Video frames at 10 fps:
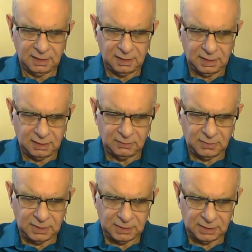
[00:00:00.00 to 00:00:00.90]
and
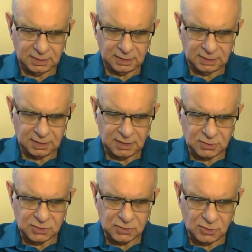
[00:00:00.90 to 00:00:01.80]
we can get
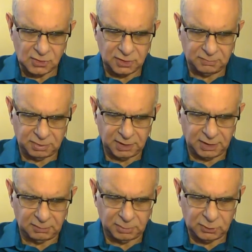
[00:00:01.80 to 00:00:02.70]
started
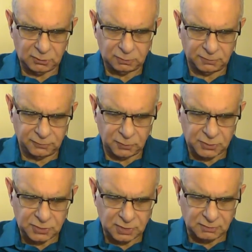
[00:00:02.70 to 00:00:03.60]
playing Blues Before
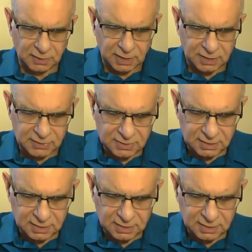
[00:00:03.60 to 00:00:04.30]
Sunrise